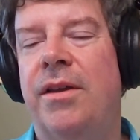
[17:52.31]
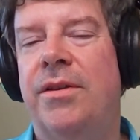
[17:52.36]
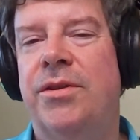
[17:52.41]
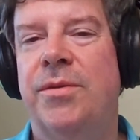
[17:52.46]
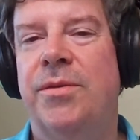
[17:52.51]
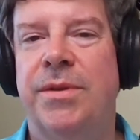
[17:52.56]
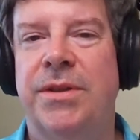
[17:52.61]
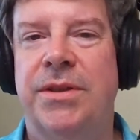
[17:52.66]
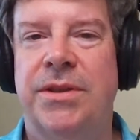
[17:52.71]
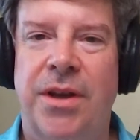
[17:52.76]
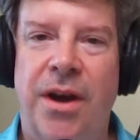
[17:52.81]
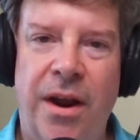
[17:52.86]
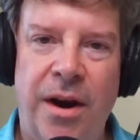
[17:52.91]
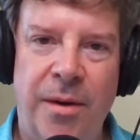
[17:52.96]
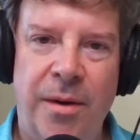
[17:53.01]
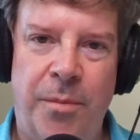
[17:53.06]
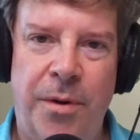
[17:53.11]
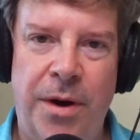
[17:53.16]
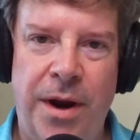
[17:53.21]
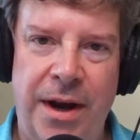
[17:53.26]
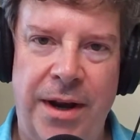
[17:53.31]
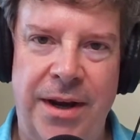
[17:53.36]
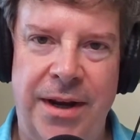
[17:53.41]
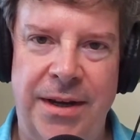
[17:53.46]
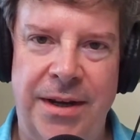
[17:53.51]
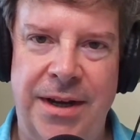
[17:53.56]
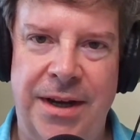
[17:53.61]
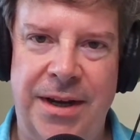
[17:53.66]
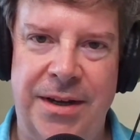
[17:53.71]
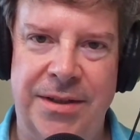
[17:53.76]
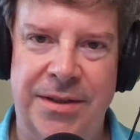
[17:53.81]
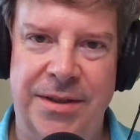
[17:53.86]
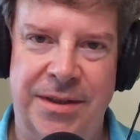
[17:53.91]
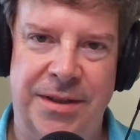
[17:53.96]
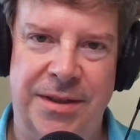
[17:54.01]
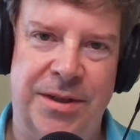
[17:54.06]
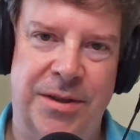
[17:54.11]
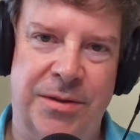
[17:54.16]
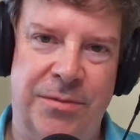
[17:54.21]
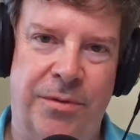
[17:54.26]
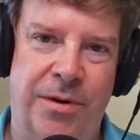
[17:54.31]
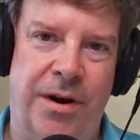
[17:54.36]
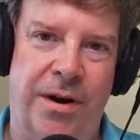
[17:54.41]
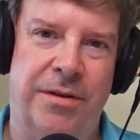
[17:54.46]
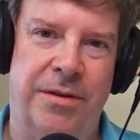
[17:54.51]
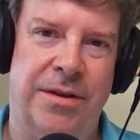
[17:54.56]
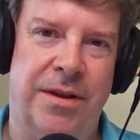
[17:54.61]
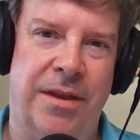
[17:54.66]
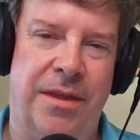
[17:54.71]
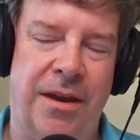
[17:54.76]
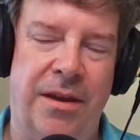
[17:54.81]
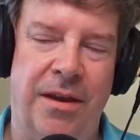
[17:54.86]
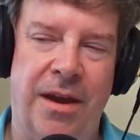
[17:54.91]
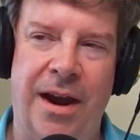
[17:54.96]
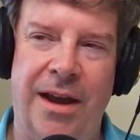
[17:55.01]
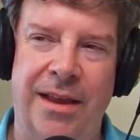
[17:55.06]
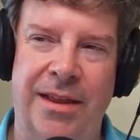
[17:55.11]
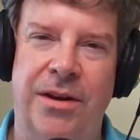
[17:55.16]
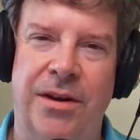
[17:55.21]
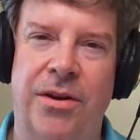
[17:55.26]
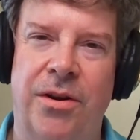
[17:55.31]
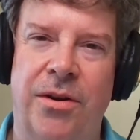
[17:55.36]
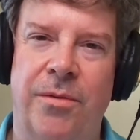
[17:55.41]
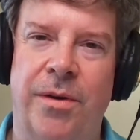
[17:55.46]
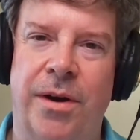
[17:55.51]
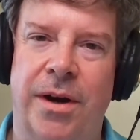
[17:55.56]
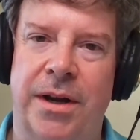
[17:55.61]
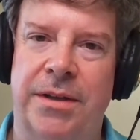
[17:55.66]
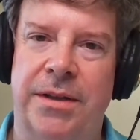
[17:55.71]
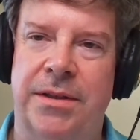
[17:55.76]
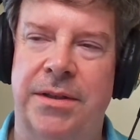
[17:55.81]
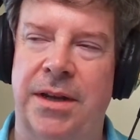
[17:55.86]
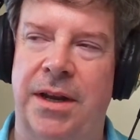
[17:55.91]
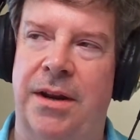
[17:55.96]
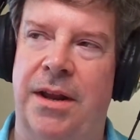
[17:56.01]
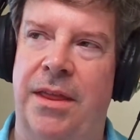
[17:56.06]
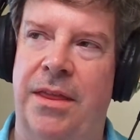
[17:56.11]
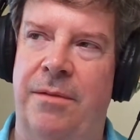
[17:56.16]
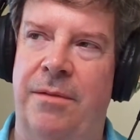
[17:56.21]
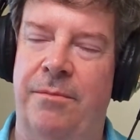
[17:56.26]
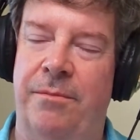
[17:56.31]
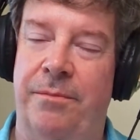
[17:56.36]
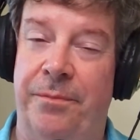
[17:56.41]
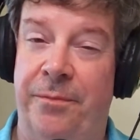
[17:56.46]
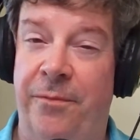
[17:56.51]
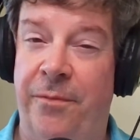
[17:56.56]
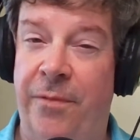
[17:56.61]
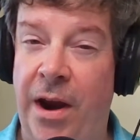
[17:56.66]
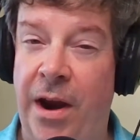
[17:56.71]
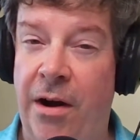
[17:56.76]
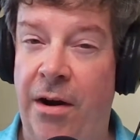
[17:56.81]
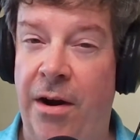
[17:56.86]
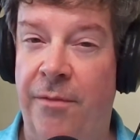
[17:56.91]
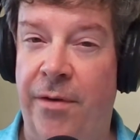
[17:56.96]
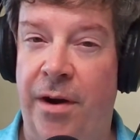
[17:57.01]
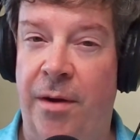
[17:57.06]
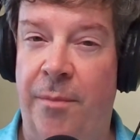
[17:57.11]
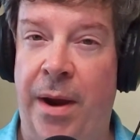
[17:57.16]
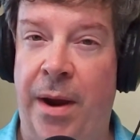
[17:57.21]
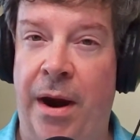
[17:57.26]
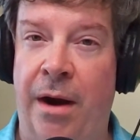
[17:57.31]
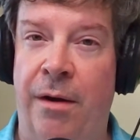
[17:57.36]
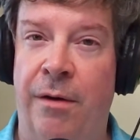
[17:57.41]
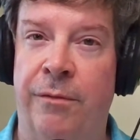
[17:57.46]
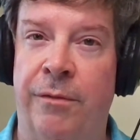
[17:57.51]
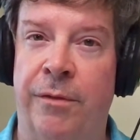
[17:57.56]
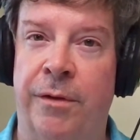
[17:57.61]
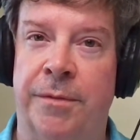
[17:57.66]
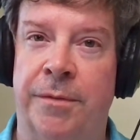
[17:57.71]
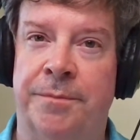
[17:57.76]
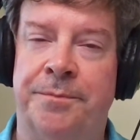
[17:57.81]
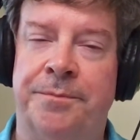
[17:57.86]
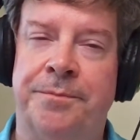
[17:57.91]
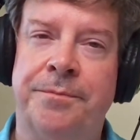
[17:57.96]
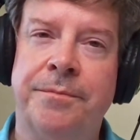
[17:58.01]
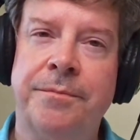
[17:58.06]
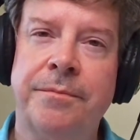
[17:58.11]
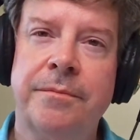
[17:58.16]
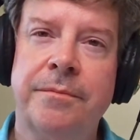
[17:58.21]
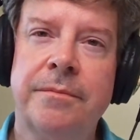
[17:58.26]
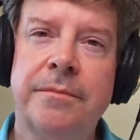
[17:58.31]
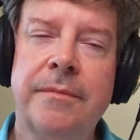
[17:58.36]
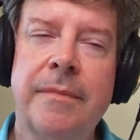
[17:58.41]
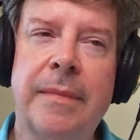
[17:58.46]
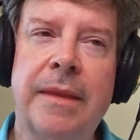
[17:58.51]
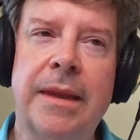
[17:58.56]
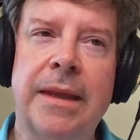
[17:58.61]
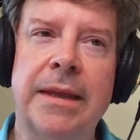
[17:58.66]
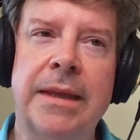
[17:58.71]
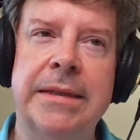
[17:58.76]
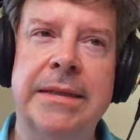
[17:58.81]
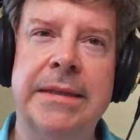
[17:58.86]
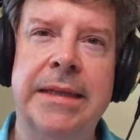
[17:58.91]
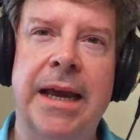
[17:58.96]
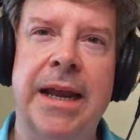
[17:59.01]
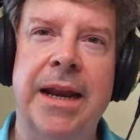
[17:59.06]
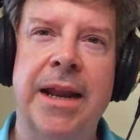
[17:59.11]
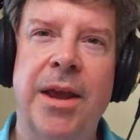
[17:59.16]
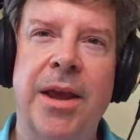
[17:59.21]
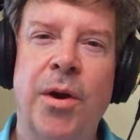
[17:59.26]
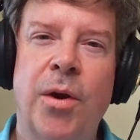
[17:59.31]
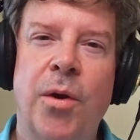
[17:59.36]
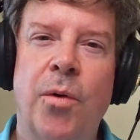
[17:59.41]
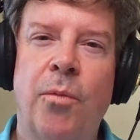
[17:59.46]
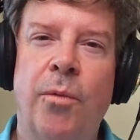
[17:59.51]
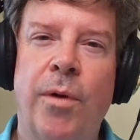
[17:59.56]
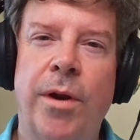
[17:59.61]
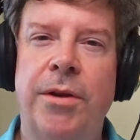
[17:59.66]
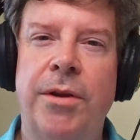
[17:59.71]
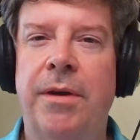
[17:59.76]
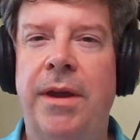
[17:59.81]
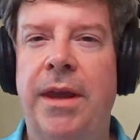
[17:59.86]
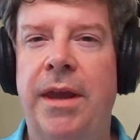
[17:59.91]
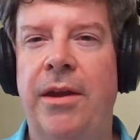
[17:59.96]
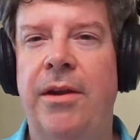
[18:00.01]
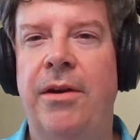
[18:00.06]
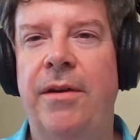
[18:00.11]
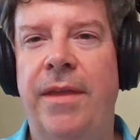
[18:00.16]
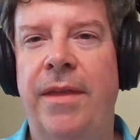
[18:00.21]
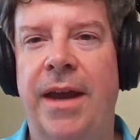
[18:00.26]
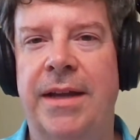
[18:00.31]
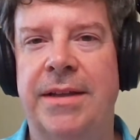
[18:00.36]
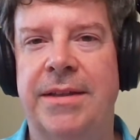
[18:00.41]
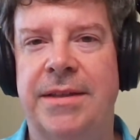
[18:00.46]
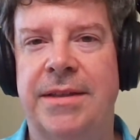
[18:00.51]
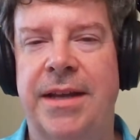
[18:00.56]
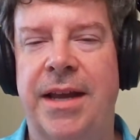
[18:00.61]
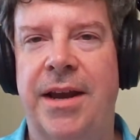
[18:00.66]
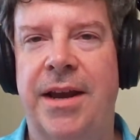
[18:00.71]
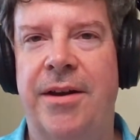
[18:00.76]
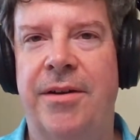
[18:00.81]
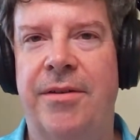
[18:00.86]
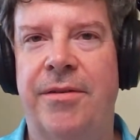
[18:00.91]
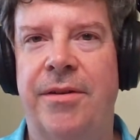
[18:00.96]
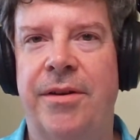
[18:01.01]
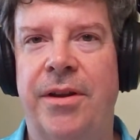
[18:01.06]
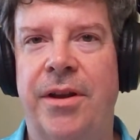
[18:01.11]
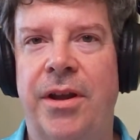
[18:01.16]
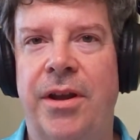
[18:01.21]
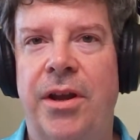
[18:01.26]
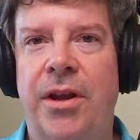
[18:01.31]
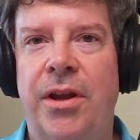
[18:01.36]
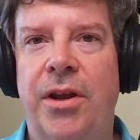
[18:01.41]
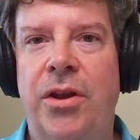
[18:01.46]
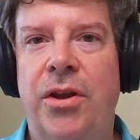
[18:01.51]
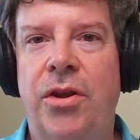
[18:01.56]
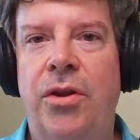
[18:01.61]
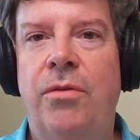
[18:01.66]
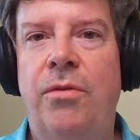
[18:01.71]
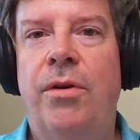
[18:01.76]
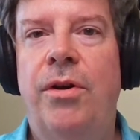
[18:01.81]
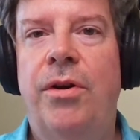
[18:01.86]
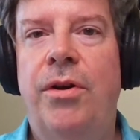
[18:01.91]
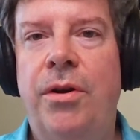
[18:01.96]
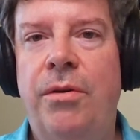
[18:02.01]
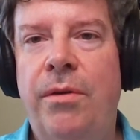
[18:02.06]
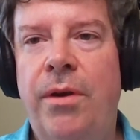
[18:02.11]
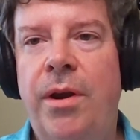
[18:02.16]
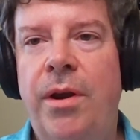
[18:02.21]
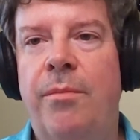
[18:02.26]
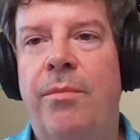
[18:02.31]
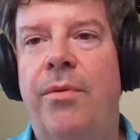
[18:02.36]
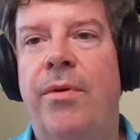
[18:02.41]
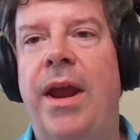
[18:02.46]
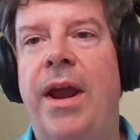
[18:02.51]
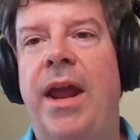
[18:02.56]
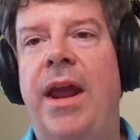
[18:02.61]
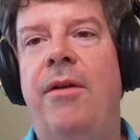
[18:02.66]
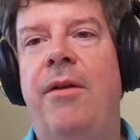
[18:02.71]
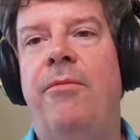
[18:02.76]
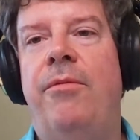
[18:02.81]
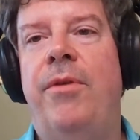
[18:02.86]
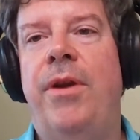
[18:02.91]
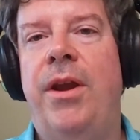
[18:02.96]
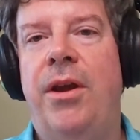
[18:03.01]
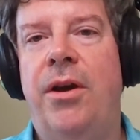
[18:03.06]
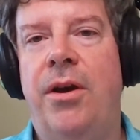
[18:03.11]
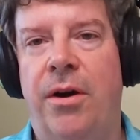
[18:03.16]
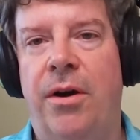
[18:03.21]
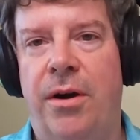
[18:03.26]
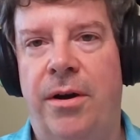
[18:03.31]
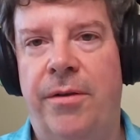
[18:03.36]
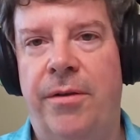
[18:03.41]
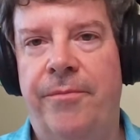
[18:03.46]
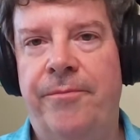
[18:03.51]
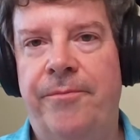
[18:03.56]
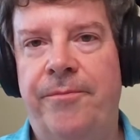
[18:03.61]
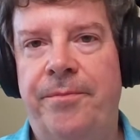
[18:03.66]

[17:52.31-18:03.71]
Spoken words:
So what sonic branding does, and this is where it's, I think, highly nuanced and I think very, very powerful, is that when you hear that sound, you are doing a brand recall